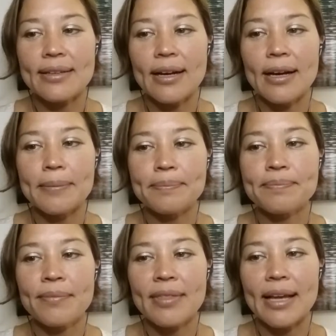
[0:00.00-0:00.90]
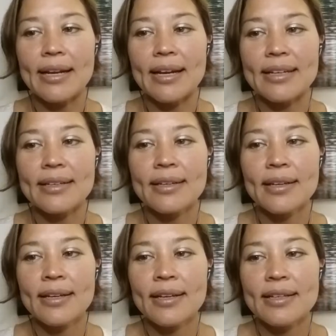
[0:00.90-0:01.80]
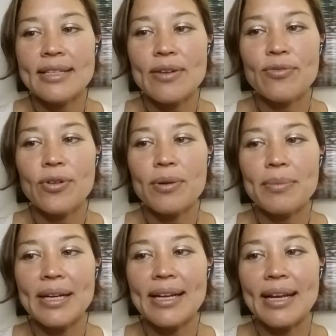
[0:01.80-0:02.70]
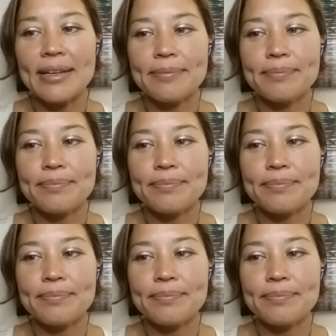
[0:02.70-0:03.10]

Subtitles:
that night. Day 4, Monday.